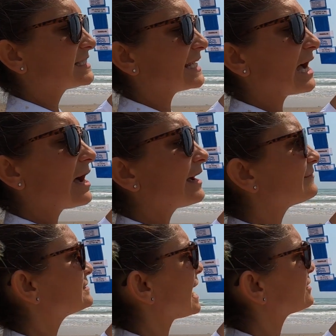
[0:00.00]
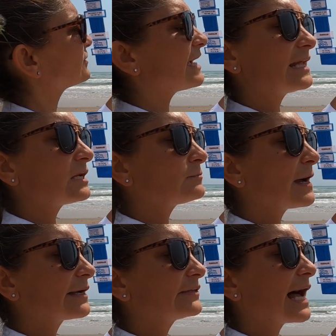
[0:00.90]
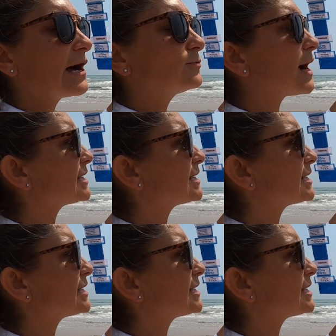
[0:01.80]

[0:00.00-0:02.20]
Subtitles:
See how I've decorated my cloud